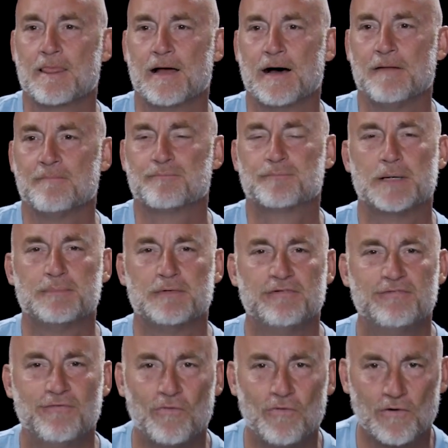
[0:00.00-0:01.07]
Um, but
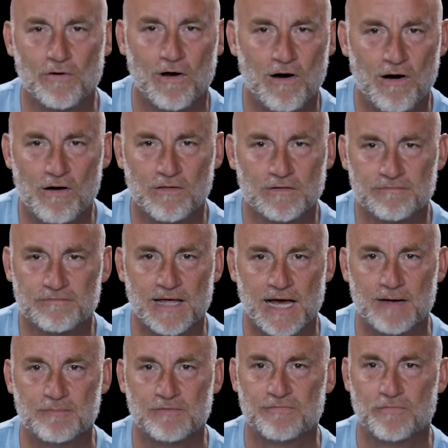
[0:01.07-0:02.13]
before all of
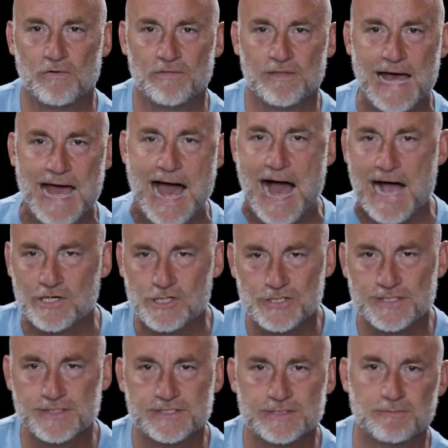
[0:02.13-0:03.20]
that, before the
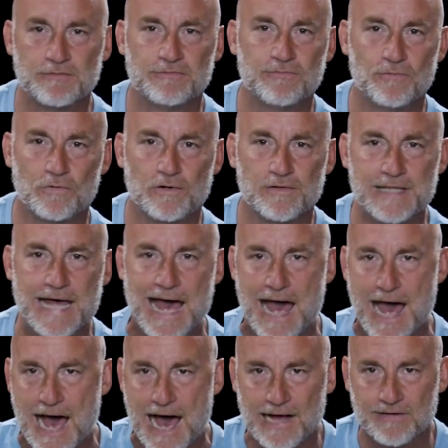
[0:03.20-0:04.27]
actions, before the
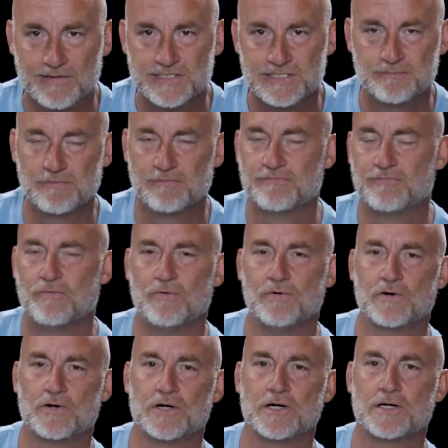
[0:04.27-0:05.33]
acts,
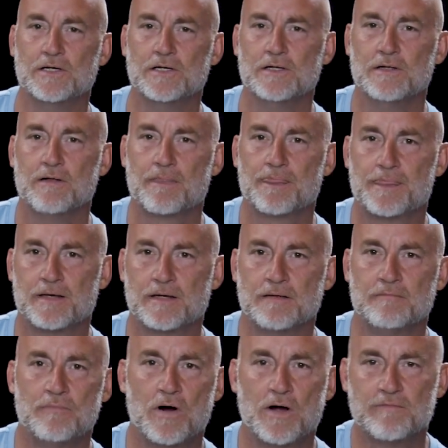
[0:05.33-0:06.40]
before
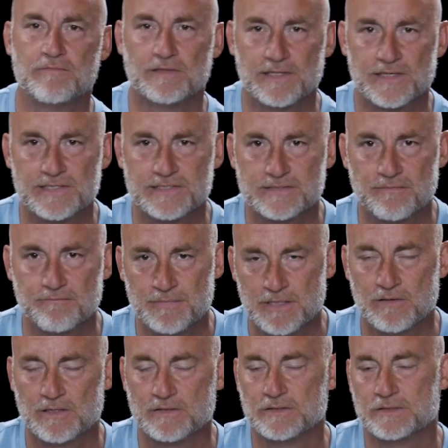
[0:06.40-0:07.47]
the marvelous
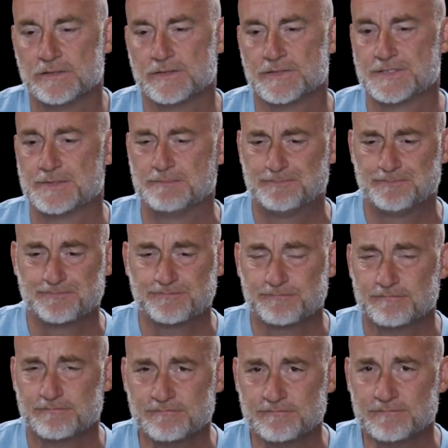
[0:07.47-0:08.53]
miracles,
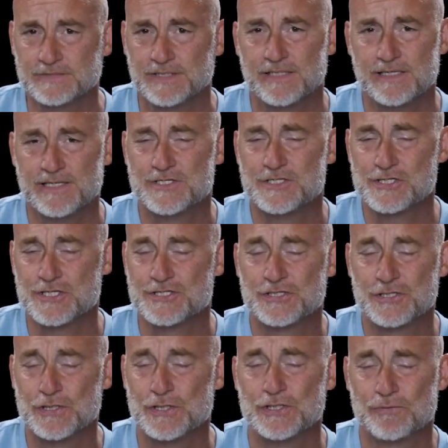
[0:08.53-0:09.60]
it's
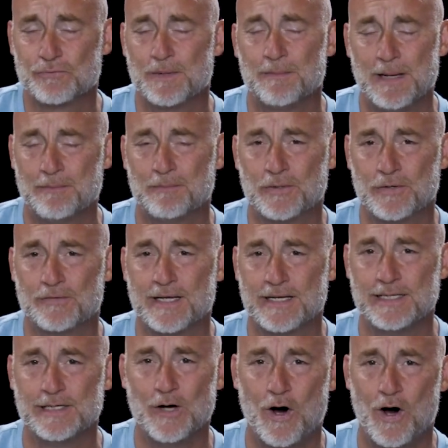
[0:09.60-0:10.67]
just good to remember that
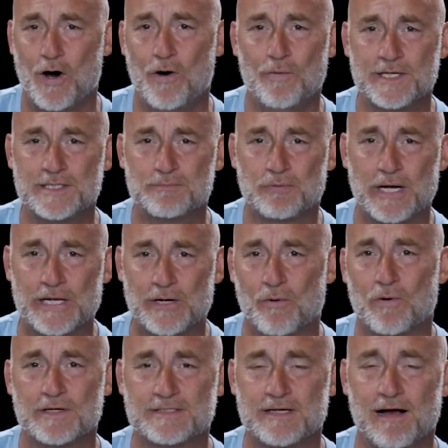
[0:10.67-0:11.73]
he always
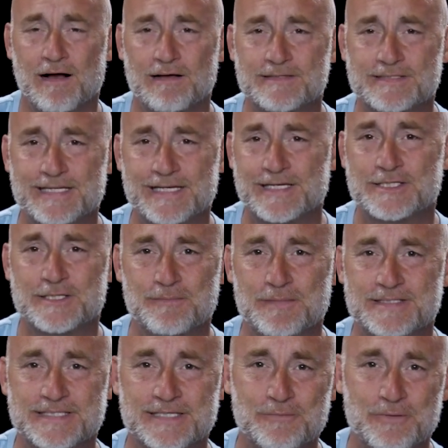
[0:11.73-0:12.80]
prioritized
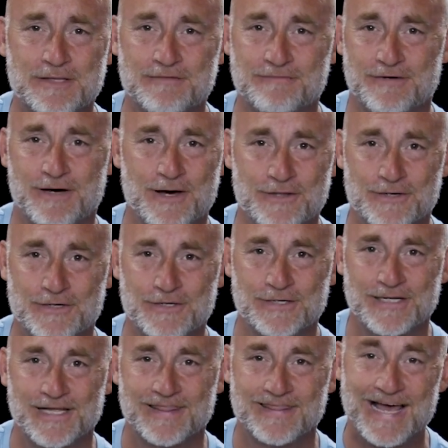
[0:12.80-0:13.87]
intimacy with the Father.
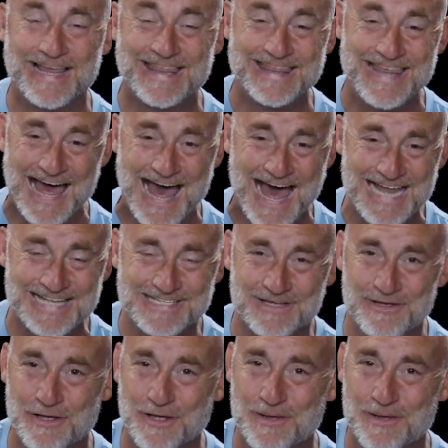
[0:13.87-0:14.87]
Like that